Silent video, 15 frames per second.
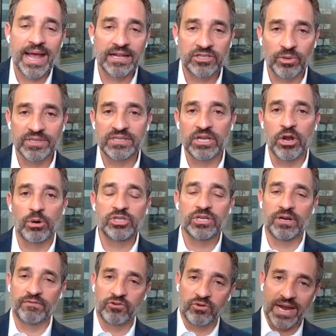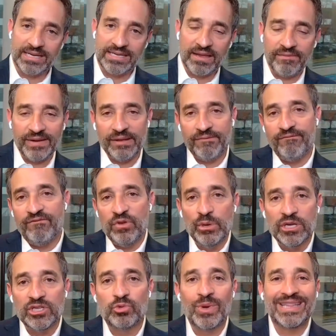And so it's the notion of creativity
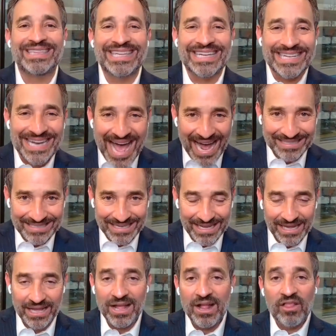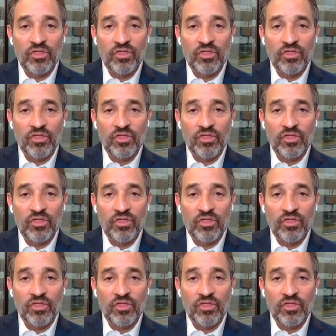fused with tenacity.